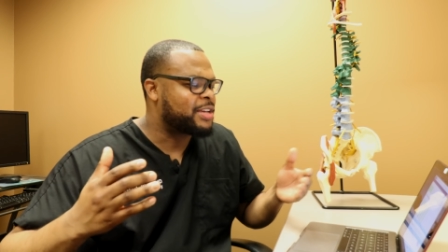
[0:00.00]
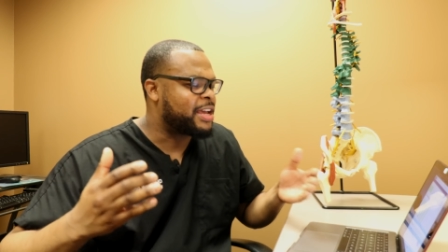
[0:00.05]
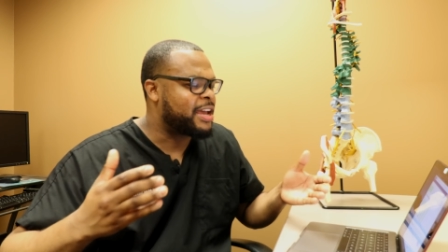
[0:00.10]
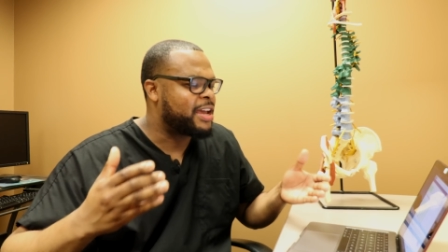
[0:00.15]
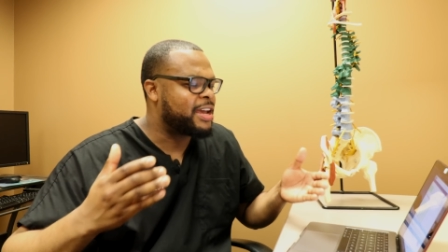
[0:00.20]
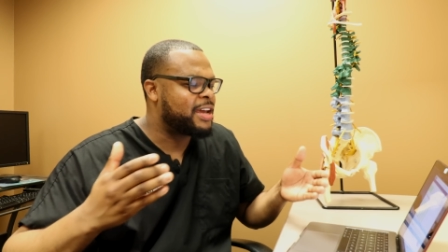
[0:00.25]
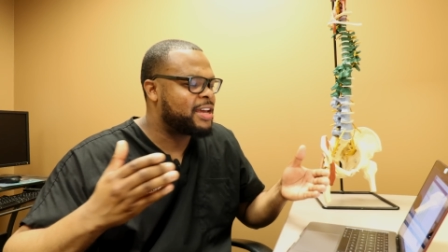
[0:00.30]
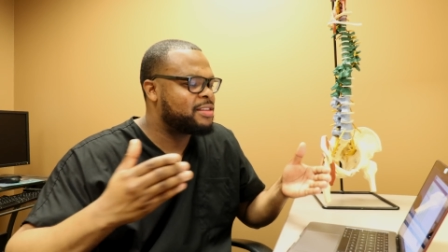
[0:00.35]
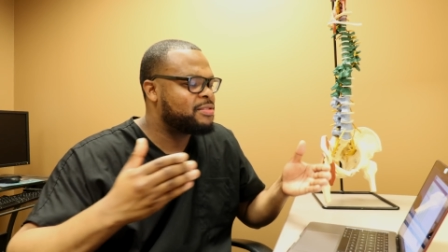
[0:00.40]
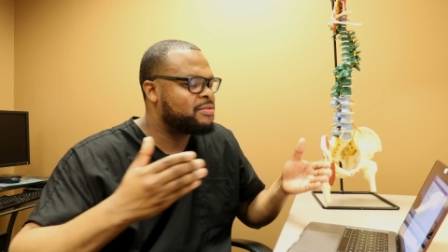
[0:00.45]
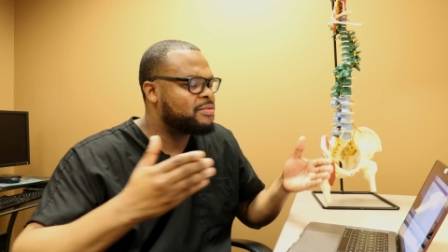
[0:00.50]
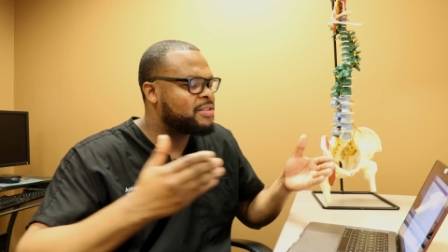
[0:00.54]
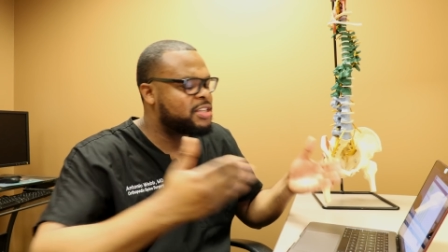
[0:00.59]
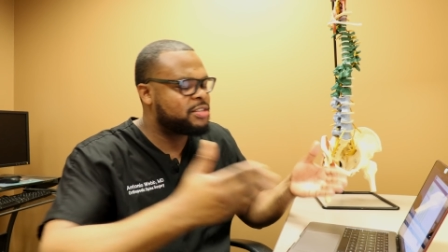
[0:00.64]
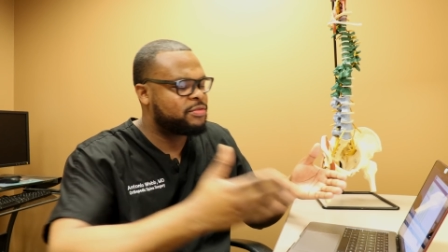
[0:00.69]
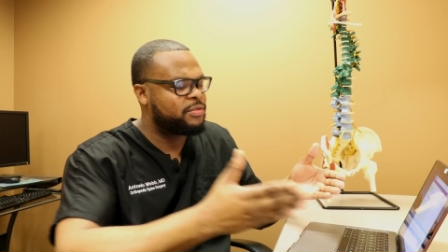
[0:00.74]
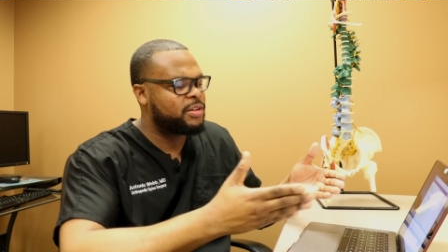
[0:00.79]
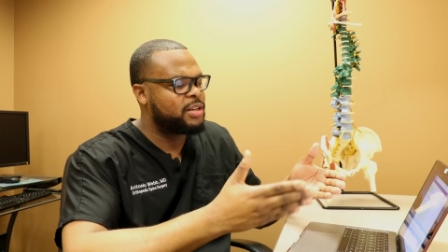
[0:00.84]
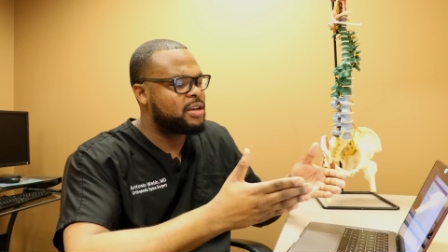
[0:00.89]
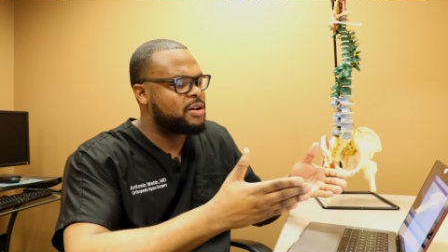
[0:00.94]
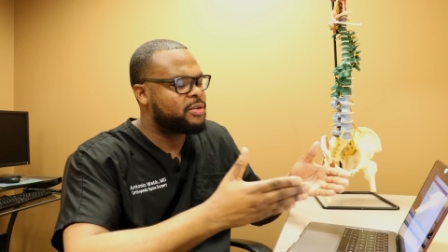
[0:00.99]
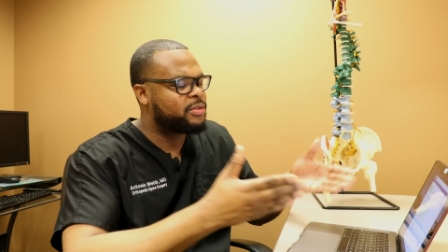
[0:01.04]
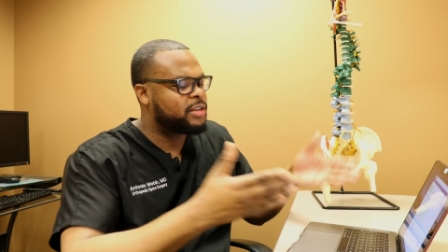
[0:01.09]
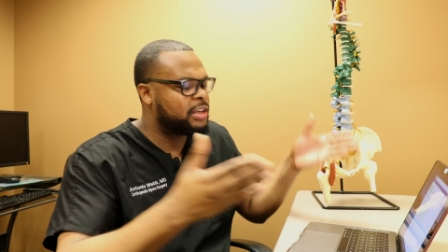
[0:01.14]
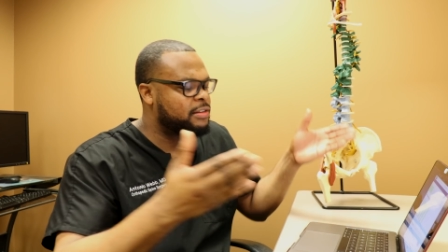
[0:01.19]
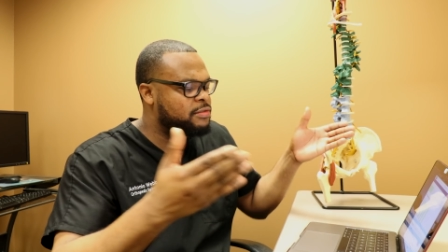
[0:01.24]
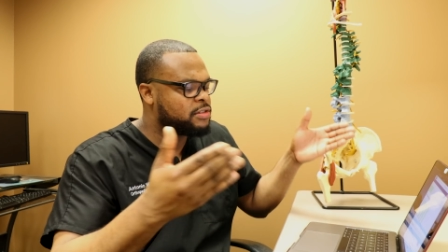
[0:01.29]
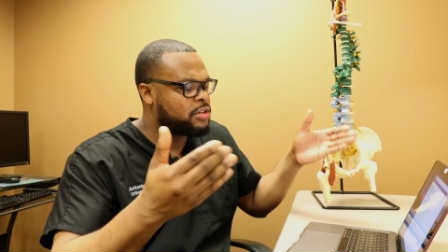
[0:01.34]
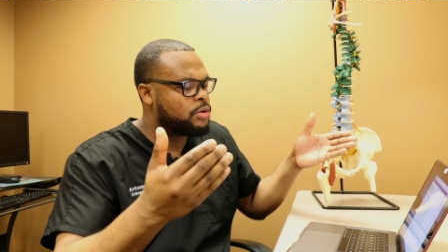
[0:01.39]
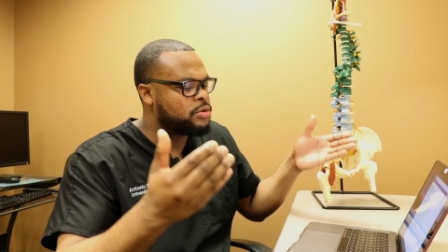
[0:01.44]
and this video
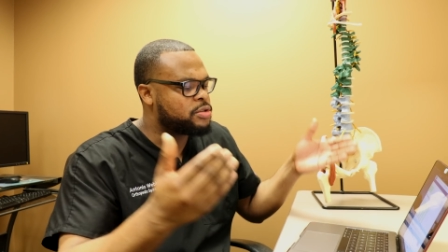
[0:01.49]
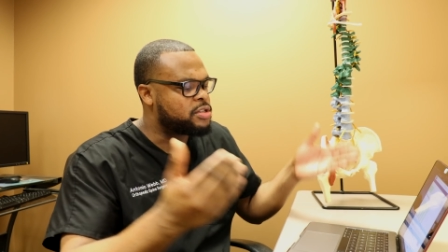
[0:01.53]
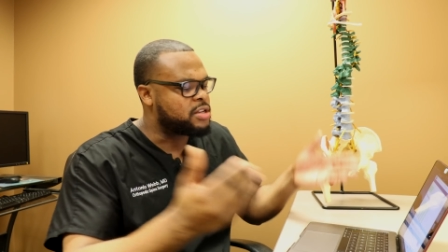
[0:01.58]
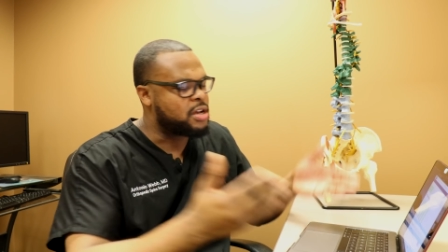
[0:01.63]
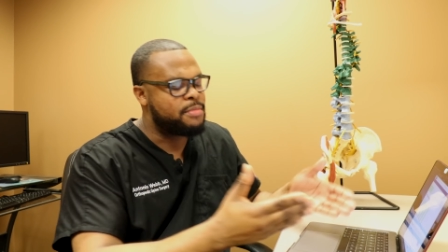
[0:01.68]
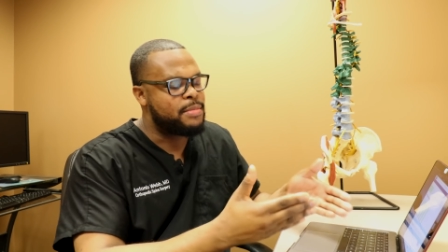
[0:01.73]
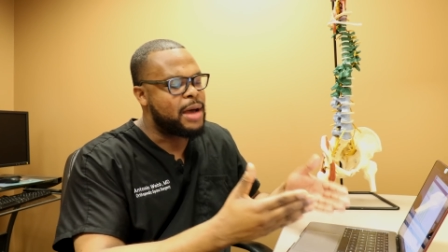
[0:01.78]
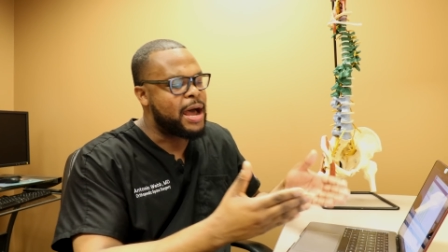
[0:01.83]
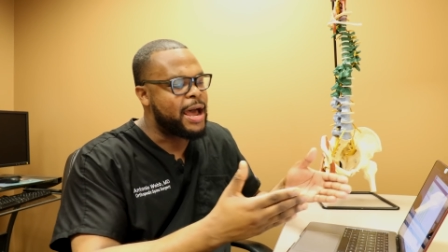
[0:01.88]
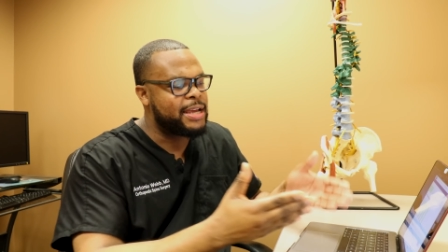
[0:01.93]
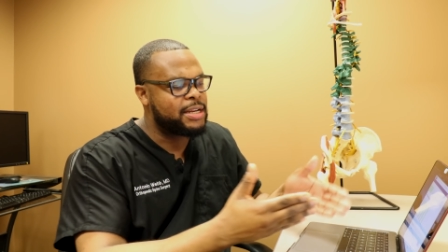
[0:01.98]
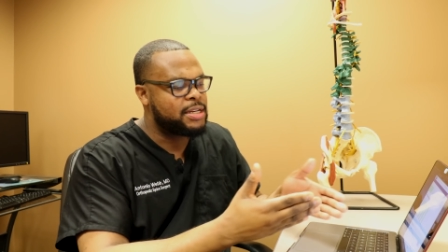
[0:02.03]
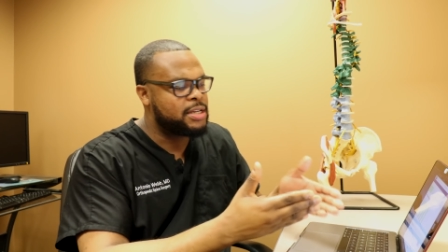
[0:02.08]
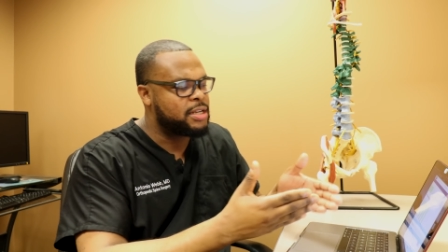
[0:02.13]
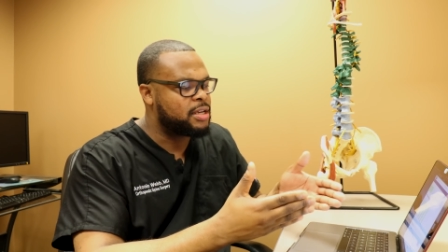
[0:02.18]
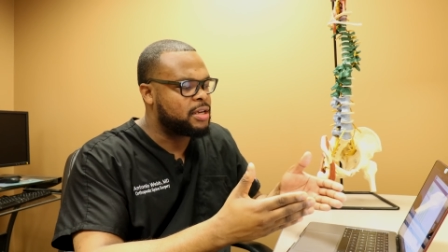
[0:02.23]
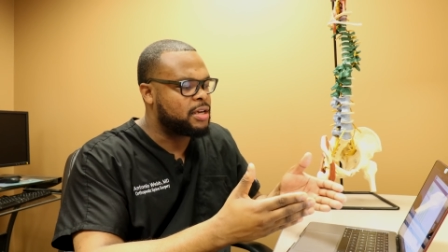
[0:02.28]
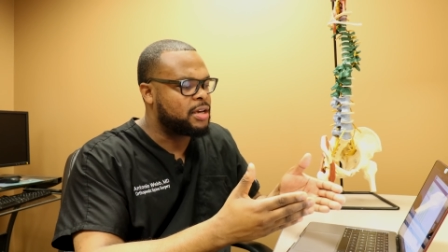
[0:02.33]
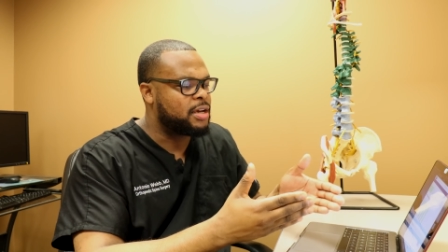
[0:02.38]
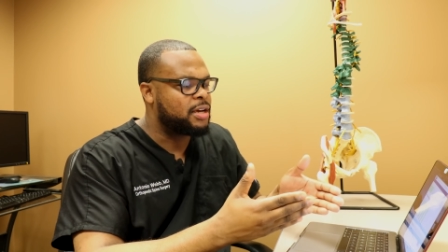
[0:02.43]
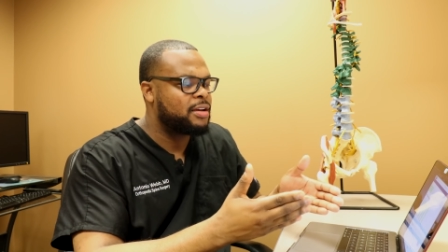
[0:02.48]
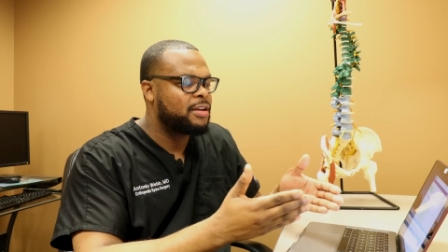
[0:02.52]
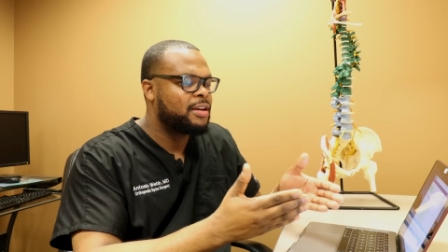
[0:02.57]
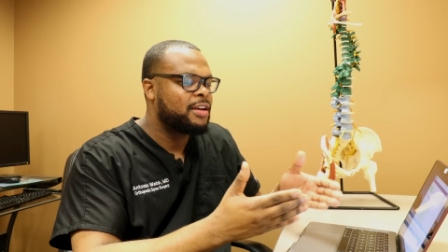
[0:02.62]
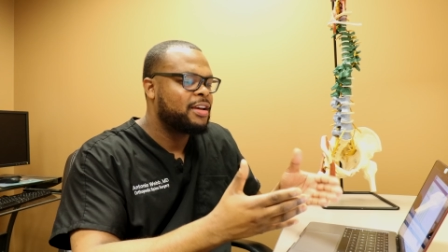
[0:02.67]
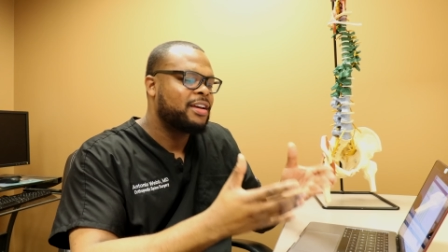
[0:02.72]
gives you some idea.